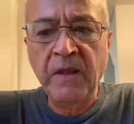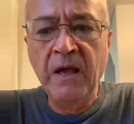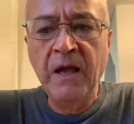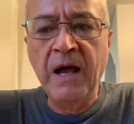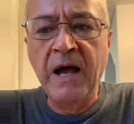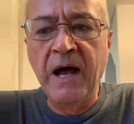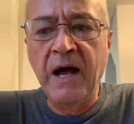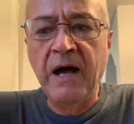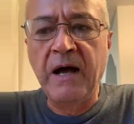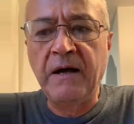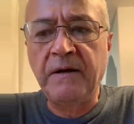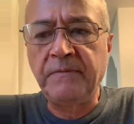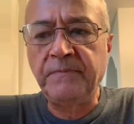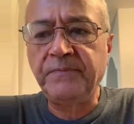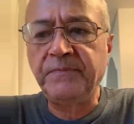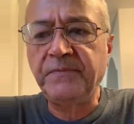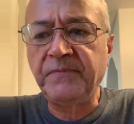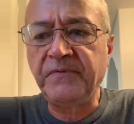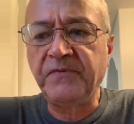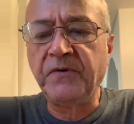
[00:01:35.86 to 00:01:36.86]

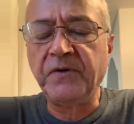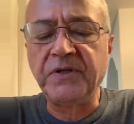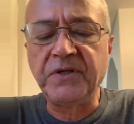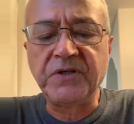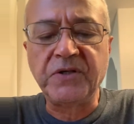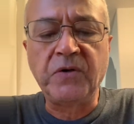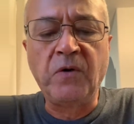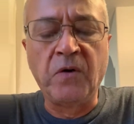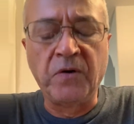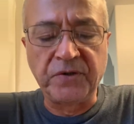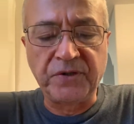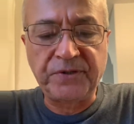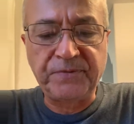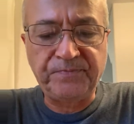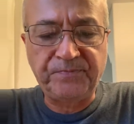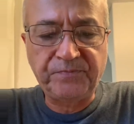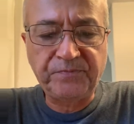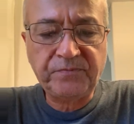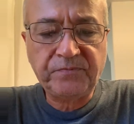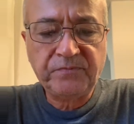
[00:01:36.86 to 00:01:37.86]
for this course.
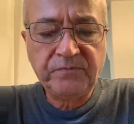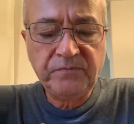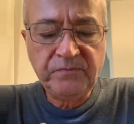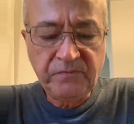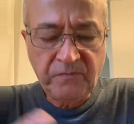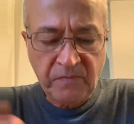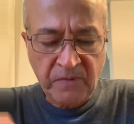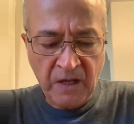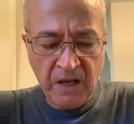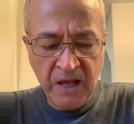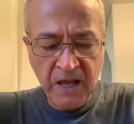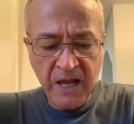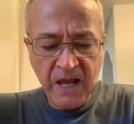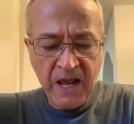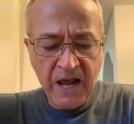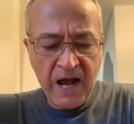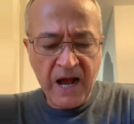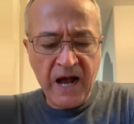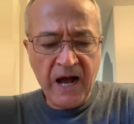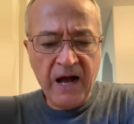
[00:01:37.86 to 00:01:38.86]

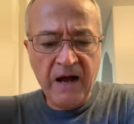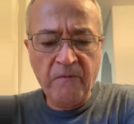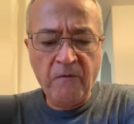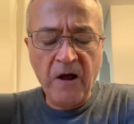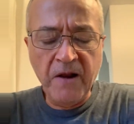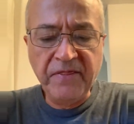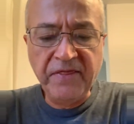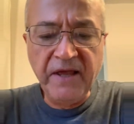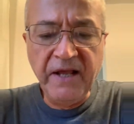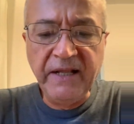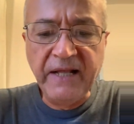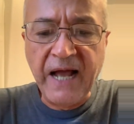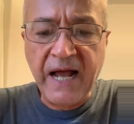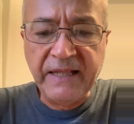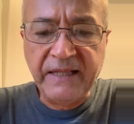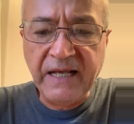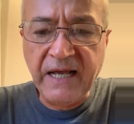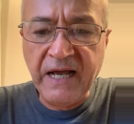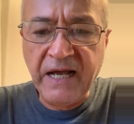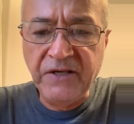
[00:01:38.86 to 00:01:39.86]
One thing
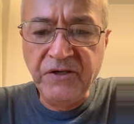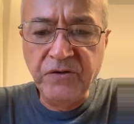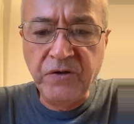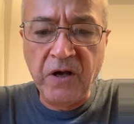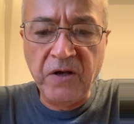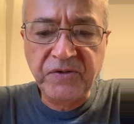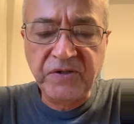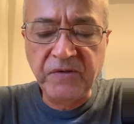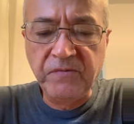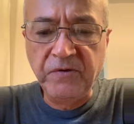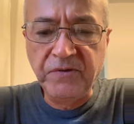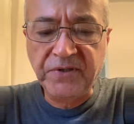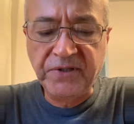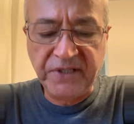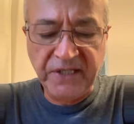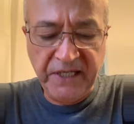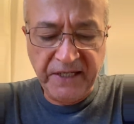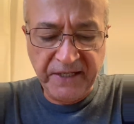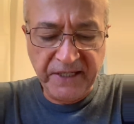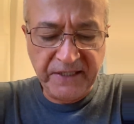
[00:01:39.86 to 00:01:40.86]
that you also will
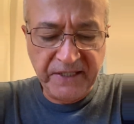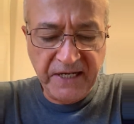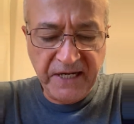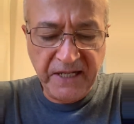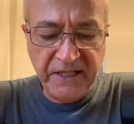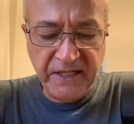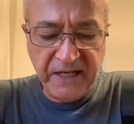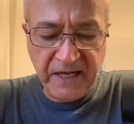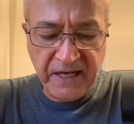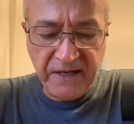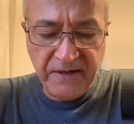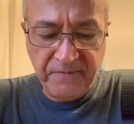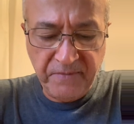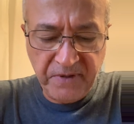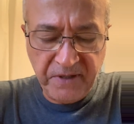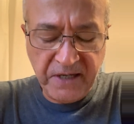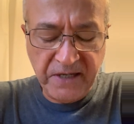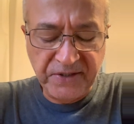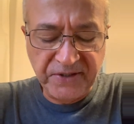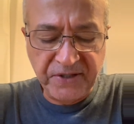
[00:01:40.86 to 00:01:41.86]
see written in
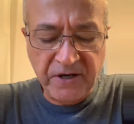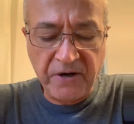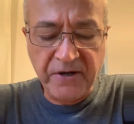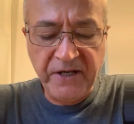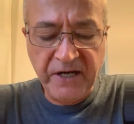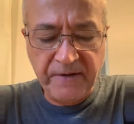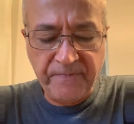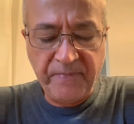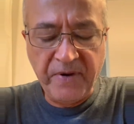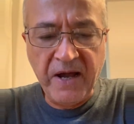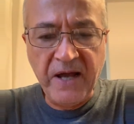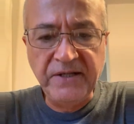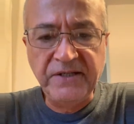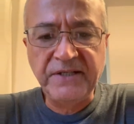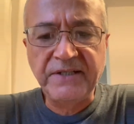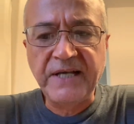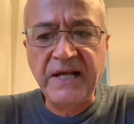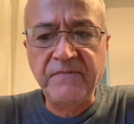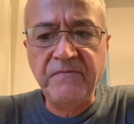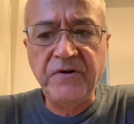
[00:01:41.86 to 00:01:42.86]
the Start Here page
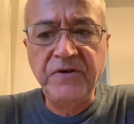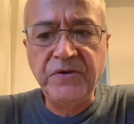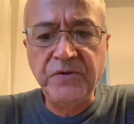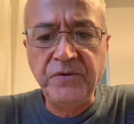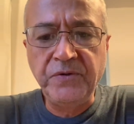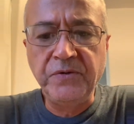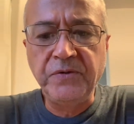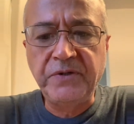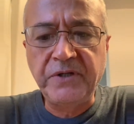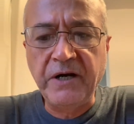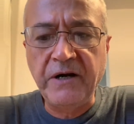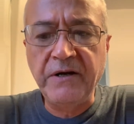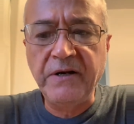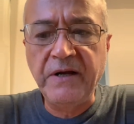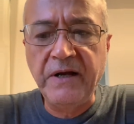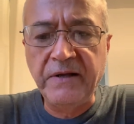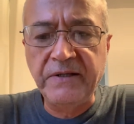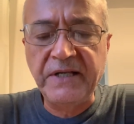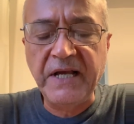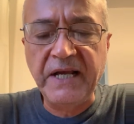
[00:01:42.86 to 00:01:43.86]
is that when you do
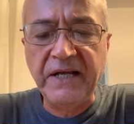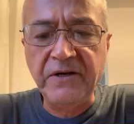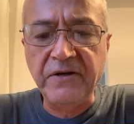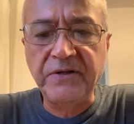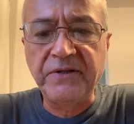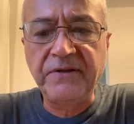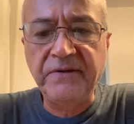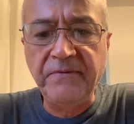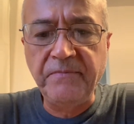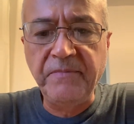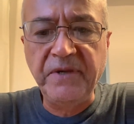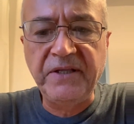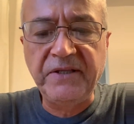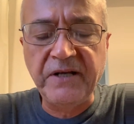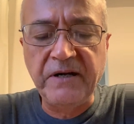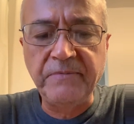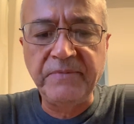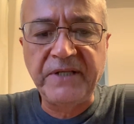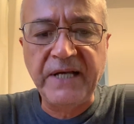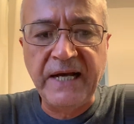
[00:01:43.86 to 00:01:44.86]
take your
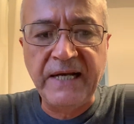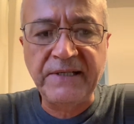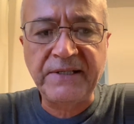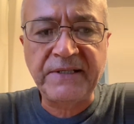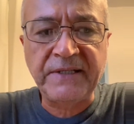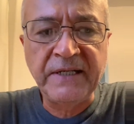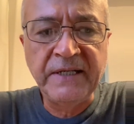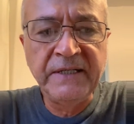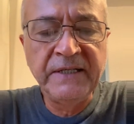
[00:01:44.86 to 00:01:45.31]
midterm test,